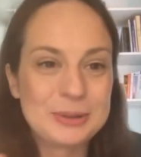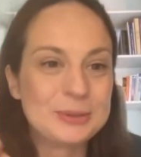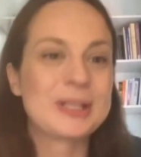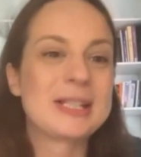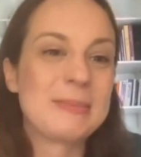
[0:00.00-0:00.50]

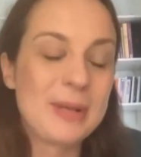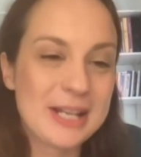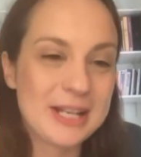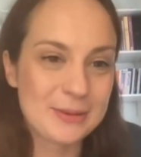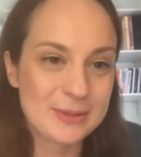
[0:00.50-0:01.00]
to
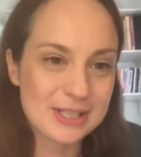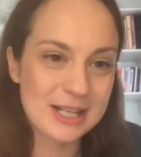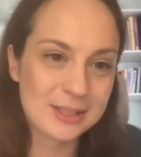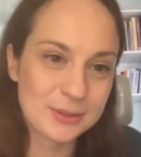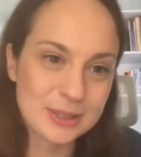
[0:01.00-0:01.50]
explain how these
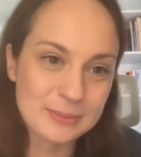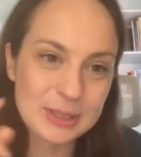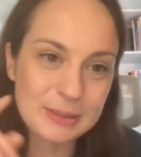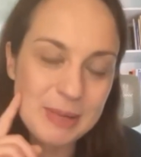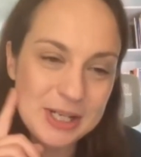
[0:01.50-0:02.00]

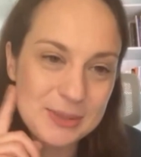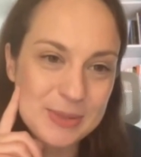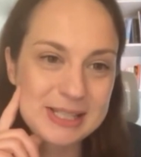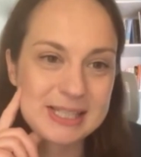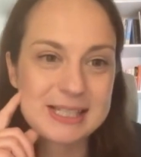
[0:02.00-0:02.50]
algorithmic
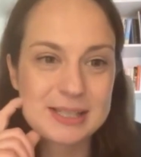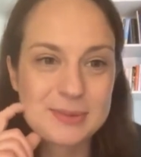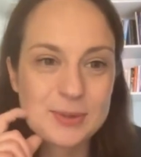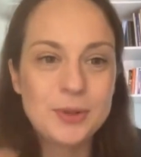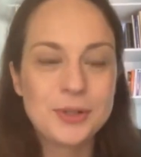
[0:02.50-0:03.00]
management
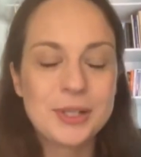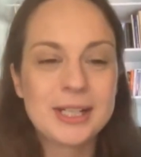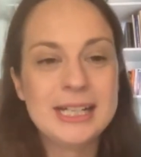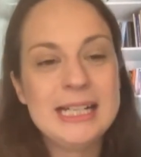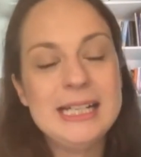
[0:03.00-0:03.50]
systems
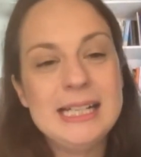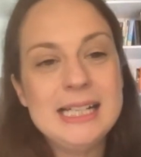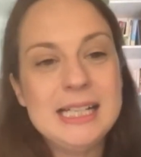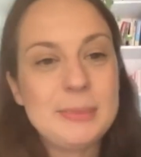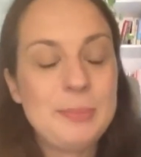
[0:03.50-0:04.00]
work,
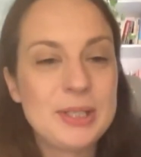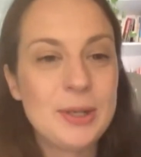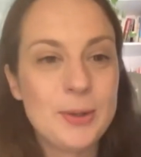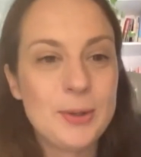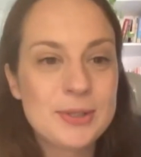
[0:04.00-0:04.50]
but
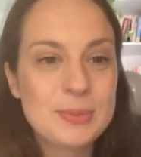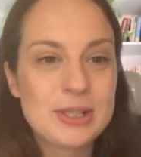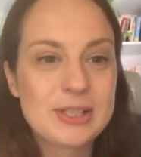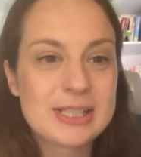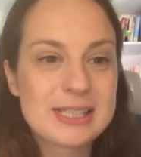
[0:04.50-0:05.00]
also
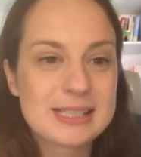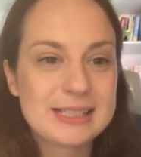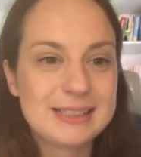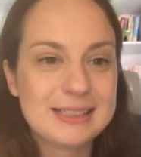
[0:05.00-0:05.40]
because